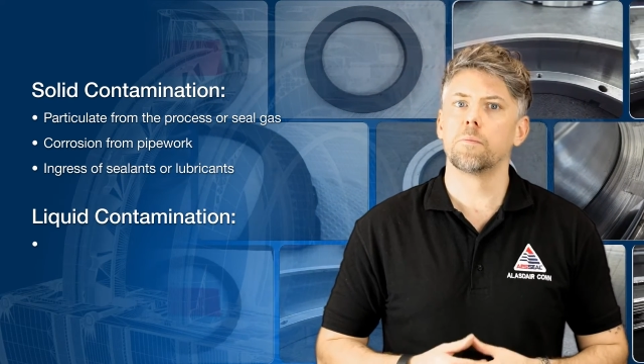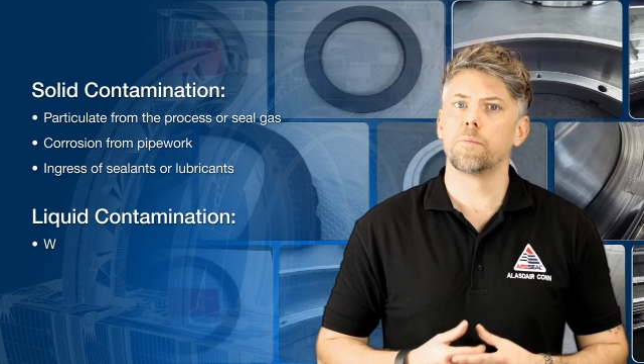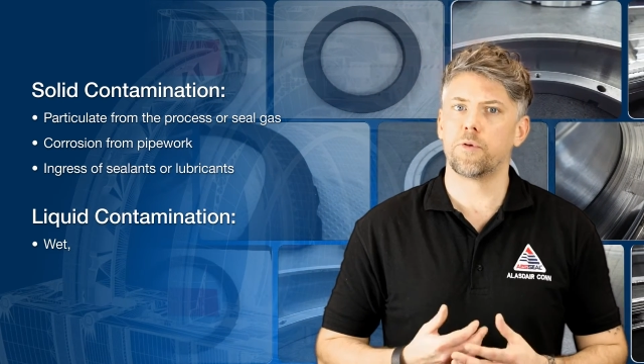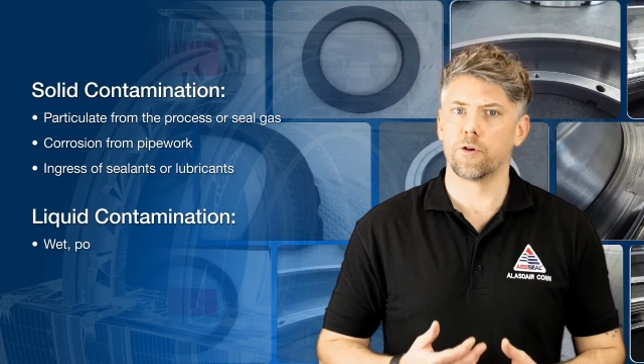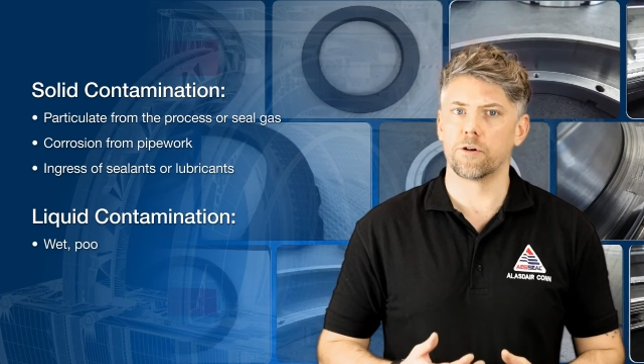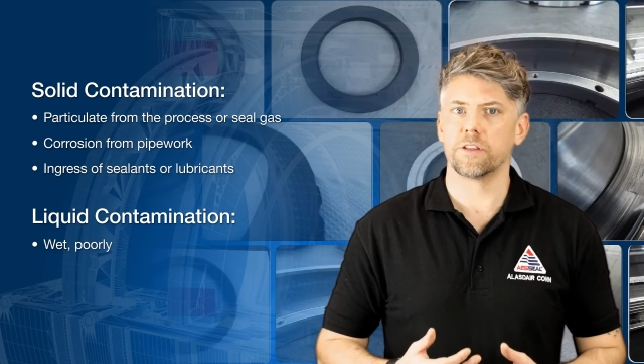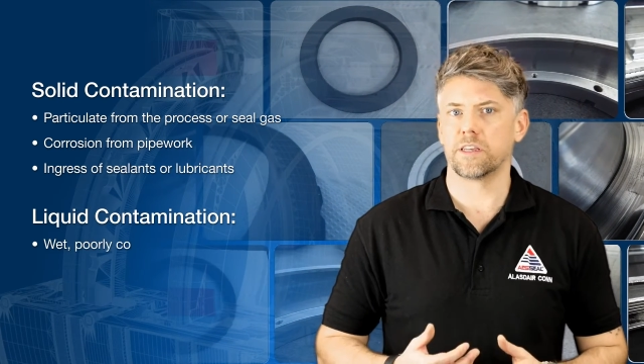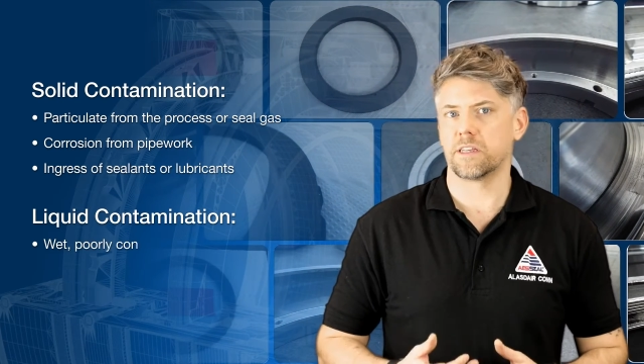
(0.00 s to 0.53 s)

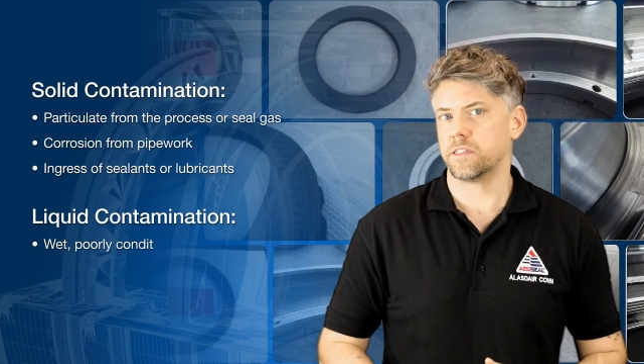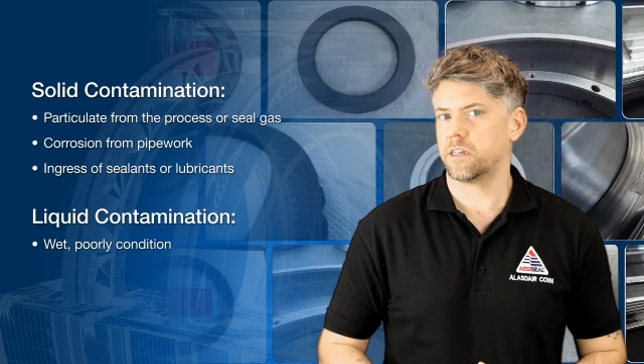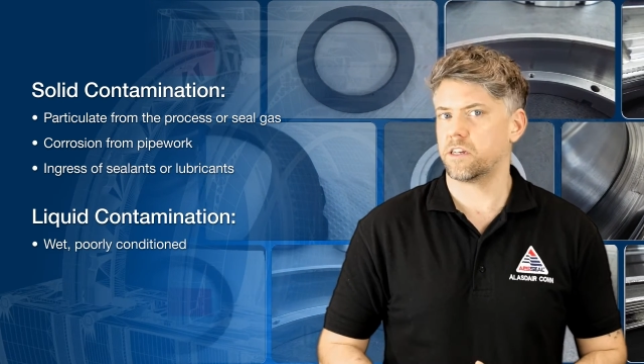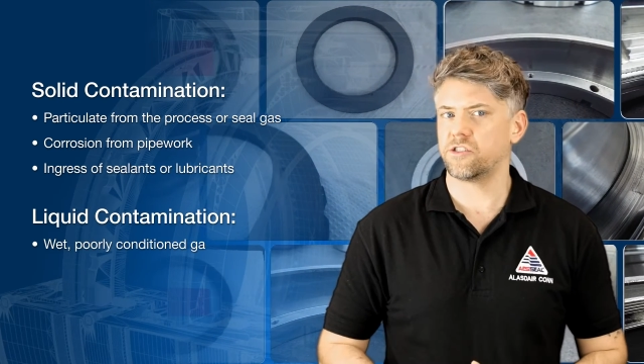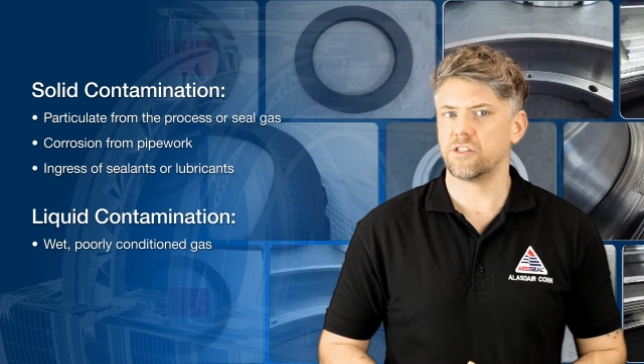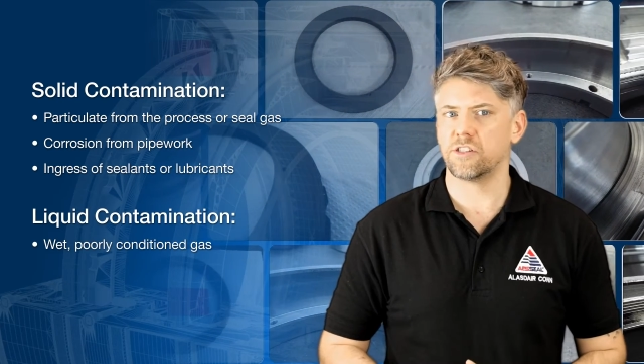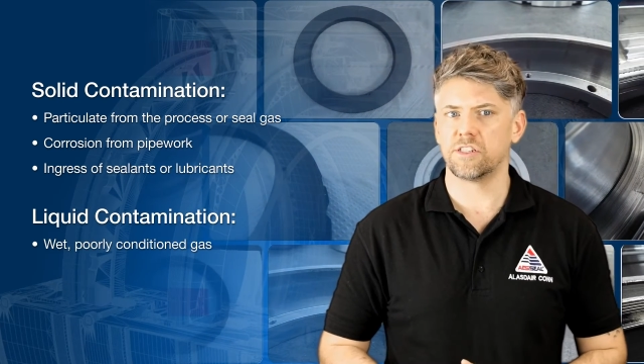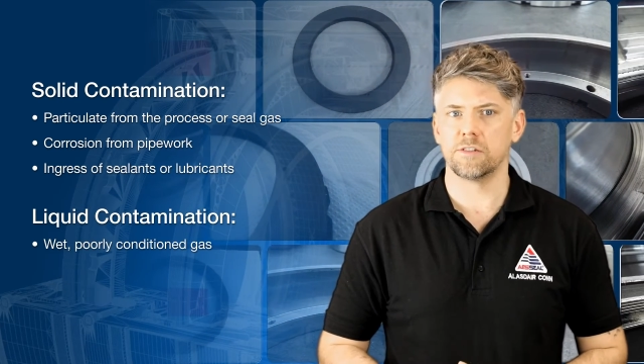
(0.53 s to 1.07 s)
poorly
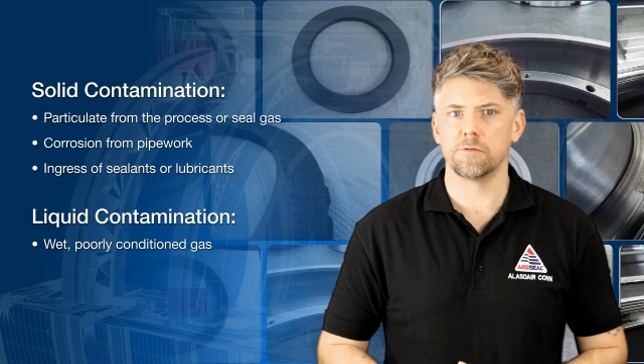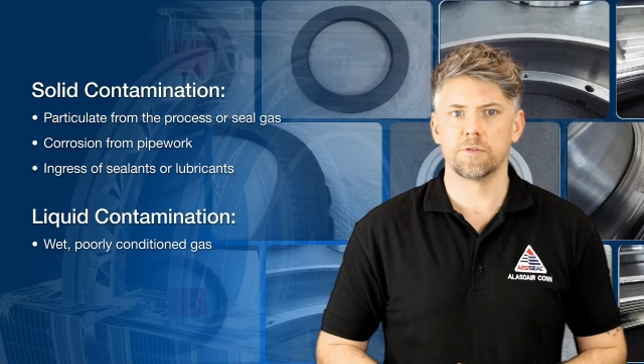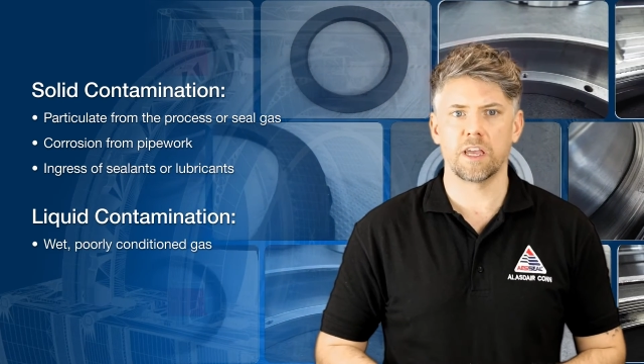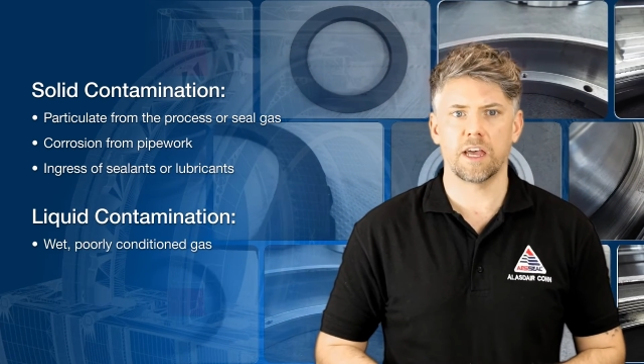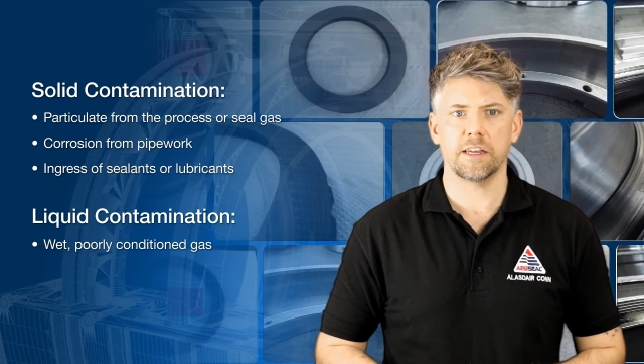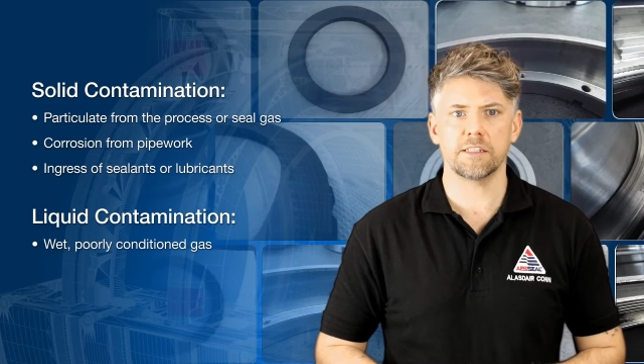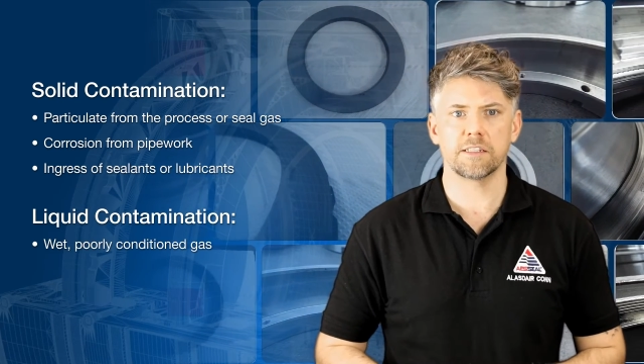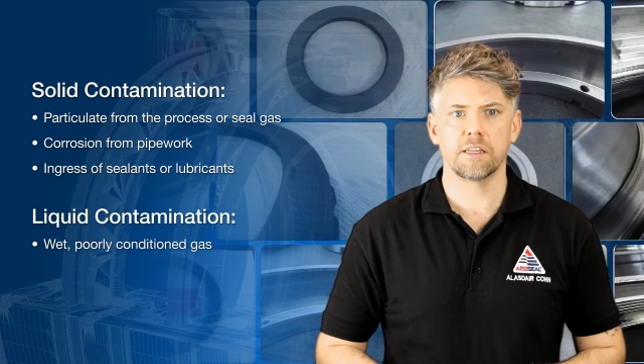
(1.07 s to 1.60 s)
conditioned seal
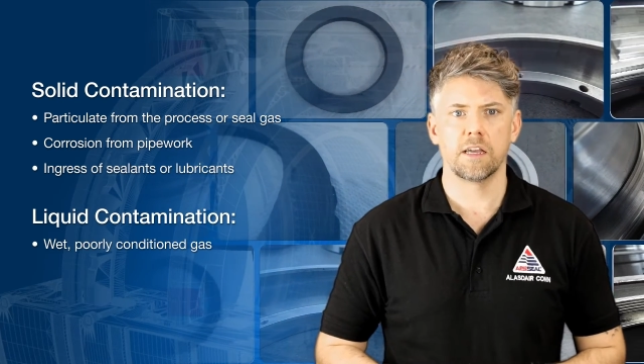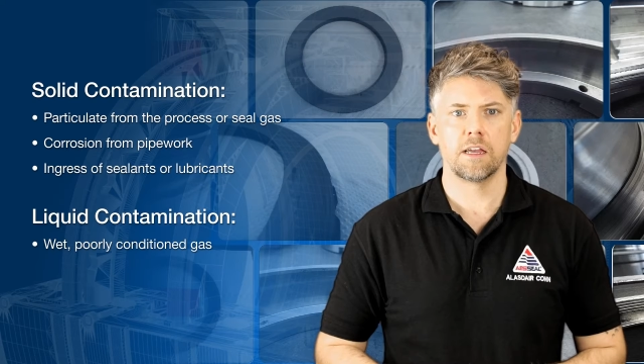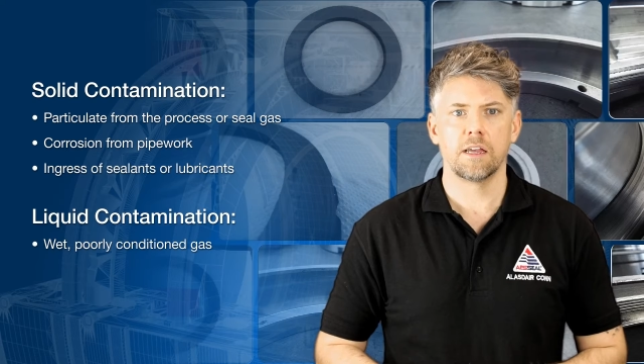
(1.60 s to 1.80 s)
gas,